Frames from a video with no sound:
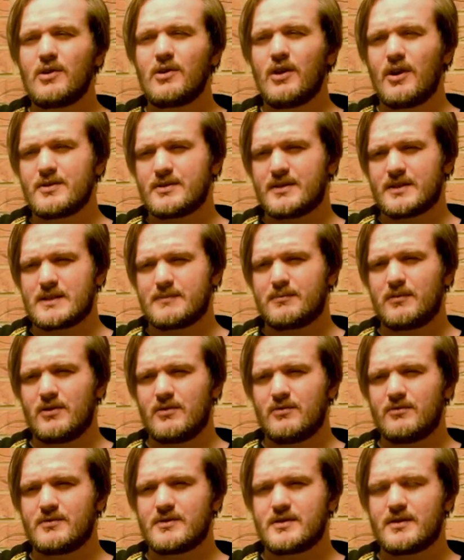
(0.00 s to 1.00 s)
The warehouse
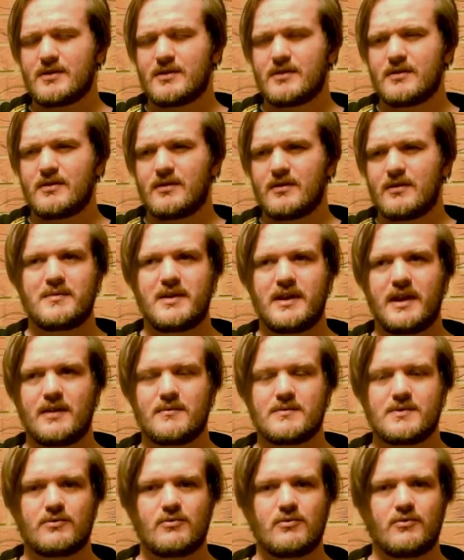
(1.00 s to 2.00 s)
explodes. Some
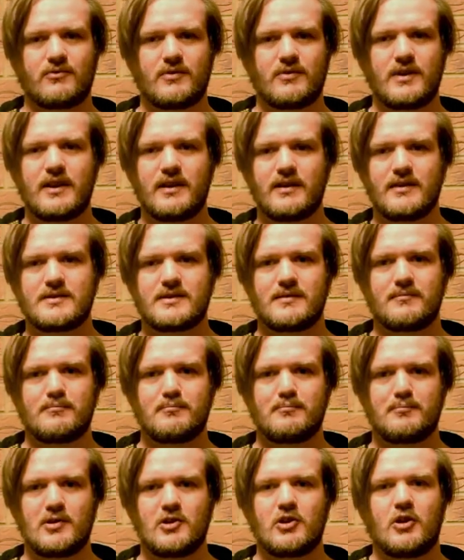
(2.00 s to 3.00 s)
idiot was throwing grenades
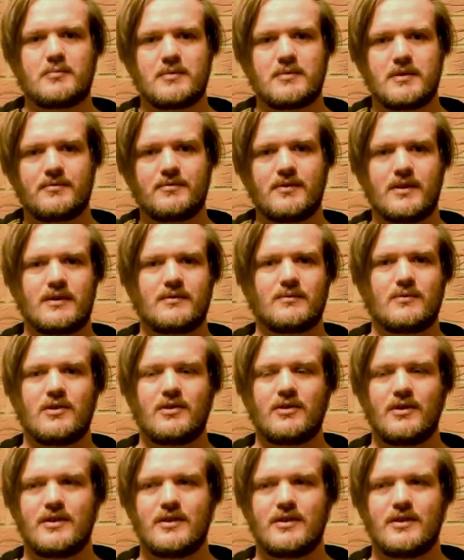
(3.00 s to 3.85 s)
and blew up the friggin'